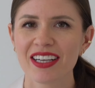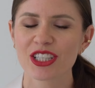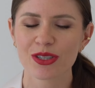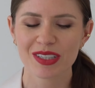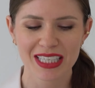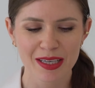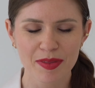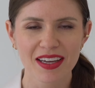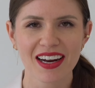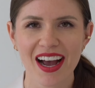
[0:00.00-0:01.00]
So a tip
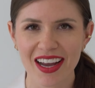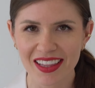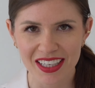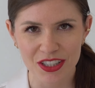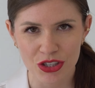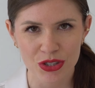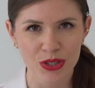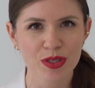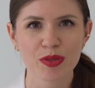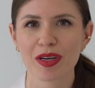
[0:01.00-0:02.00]
that I like to do
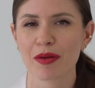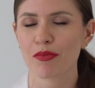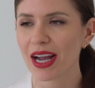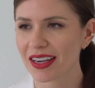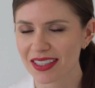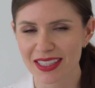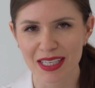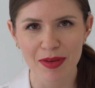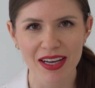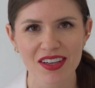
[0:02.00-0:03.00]
is when I'm practicing
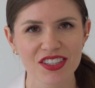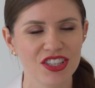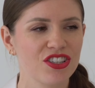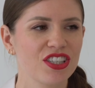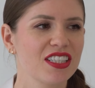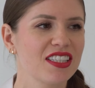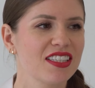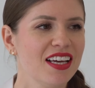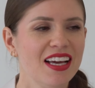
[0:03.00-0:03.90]
my auditions